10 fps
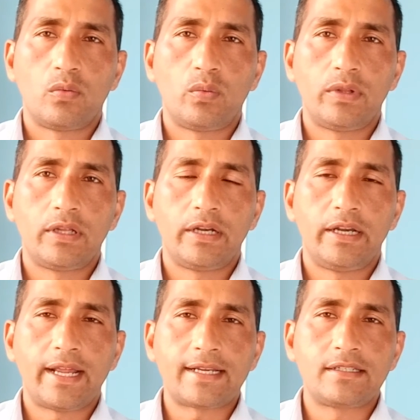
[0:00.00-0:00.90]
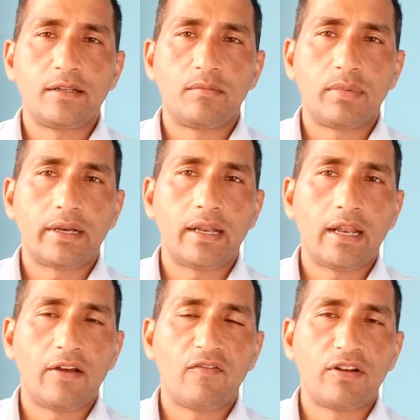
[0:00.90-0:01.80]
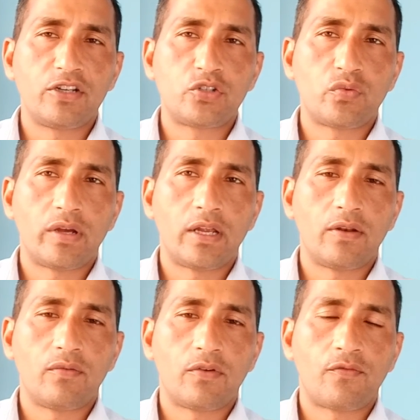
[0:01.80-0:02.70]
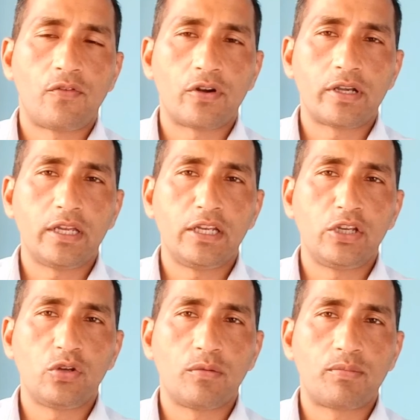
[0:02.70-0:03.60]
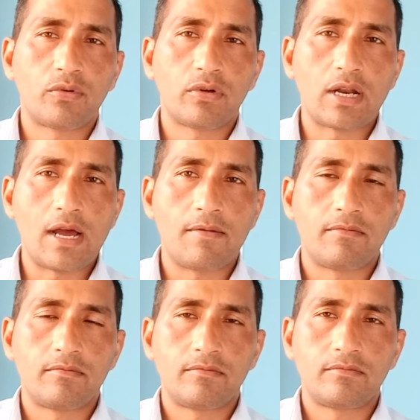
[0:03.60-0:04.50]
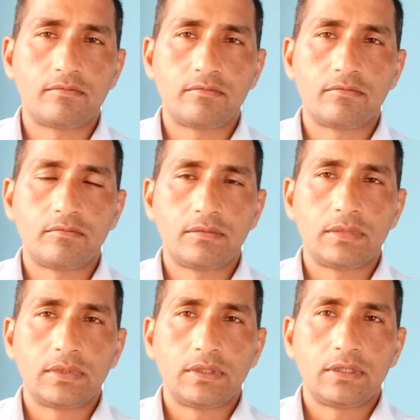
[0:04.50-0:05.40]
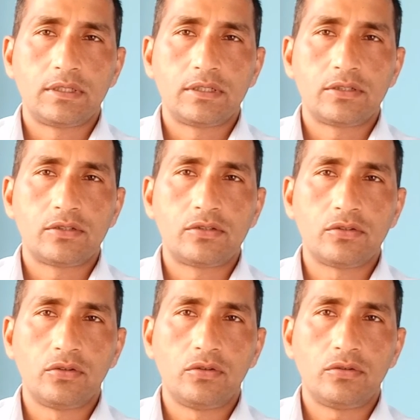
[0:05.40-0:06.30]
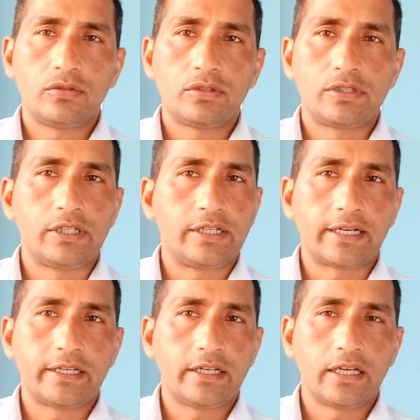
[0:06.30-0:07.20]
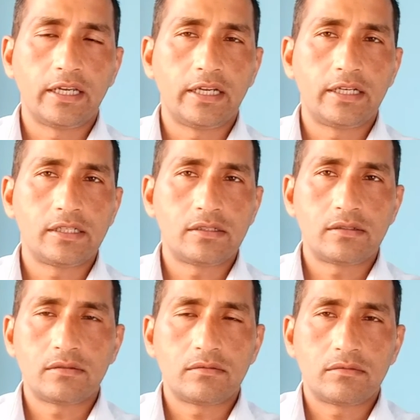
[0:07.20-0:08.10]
with the index number 11, 12 or 14 in your program. So syntactically it is